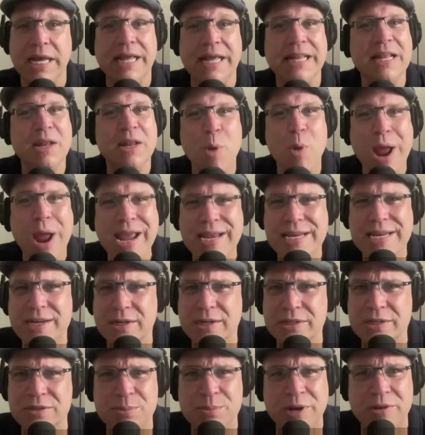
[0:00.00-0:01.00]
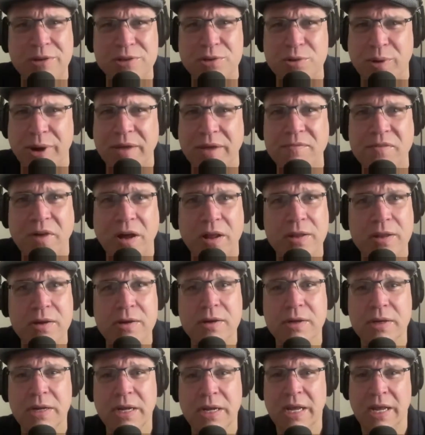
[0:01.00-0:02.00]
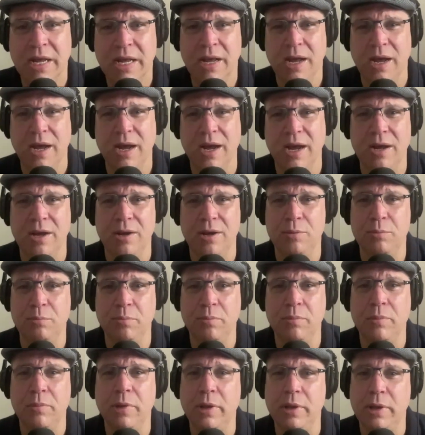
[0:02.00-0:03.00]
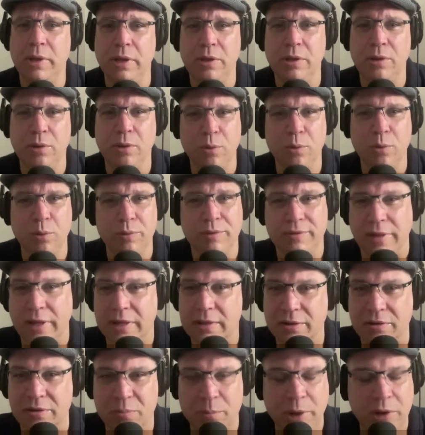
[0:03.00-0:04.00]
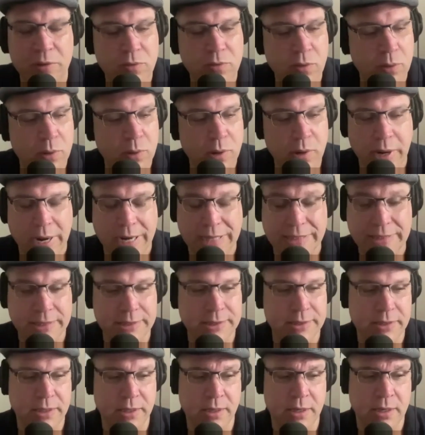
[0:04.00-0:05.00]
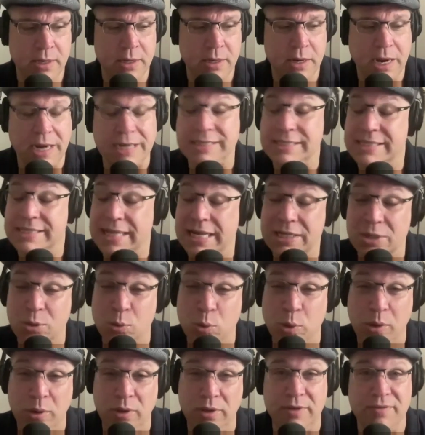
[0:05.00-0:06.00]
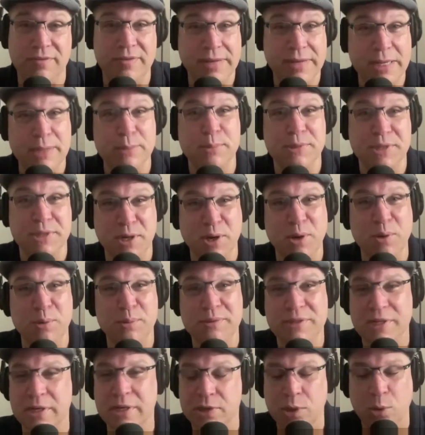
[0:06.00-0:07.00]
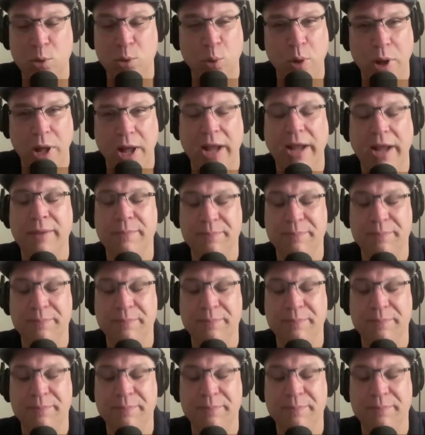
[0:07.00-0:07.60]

And then the way he talks about his grandfather, who was this mentor, I just think the world of him. So such a cool guy.